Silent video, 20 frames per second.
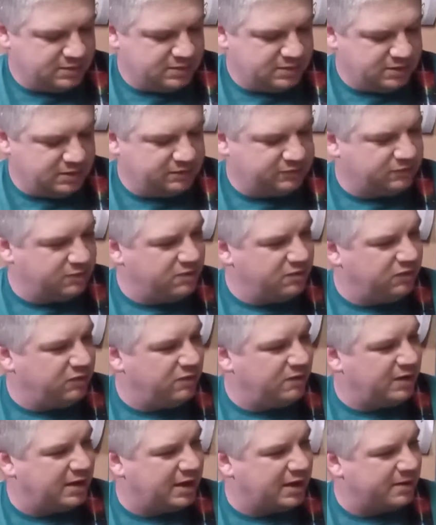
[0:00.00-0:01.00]
It's tuned to
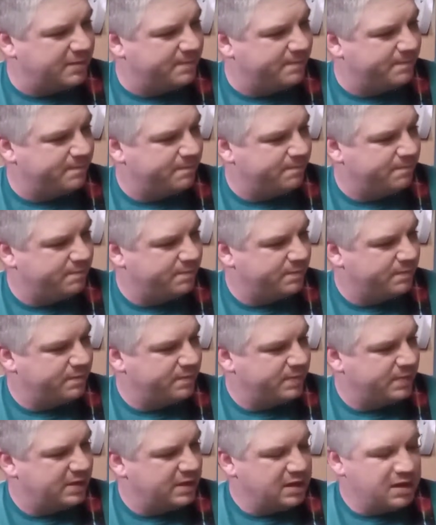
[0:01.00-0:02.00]
an A.
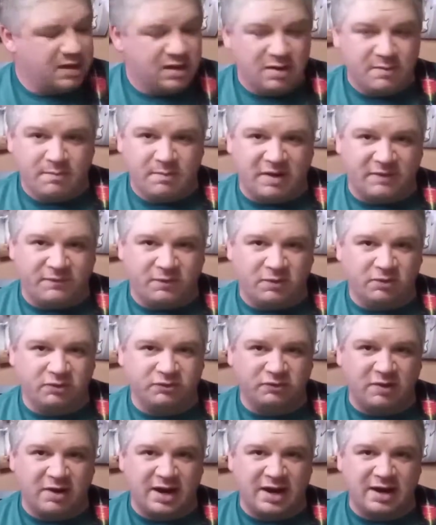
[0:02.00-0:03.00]
My fourth
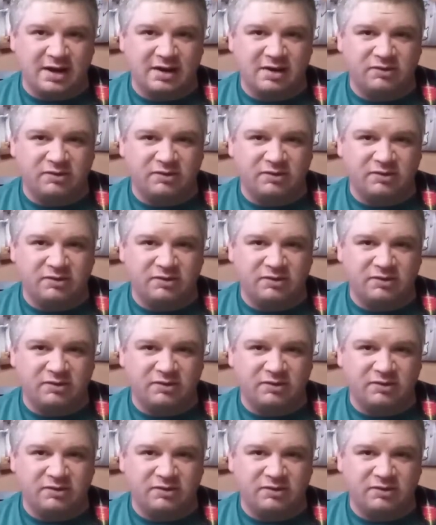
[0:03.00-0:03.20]
string